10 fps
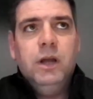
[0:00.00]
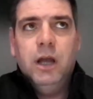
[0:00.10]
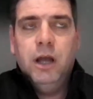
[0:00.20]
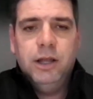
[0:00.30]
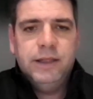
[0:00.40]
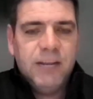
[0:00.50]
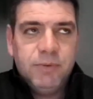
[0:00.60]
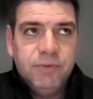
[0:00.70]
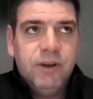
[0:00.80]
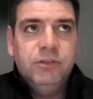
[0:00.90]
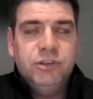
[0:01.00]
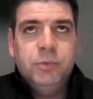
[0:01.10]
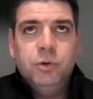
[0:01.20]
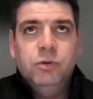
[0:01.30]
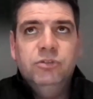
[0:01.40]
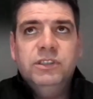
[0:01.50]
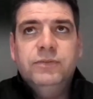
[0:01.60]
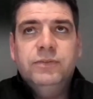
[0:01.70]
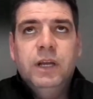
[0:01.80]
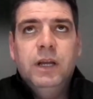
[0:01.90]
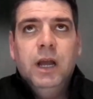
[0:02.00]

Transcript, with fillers: They've been very supportive,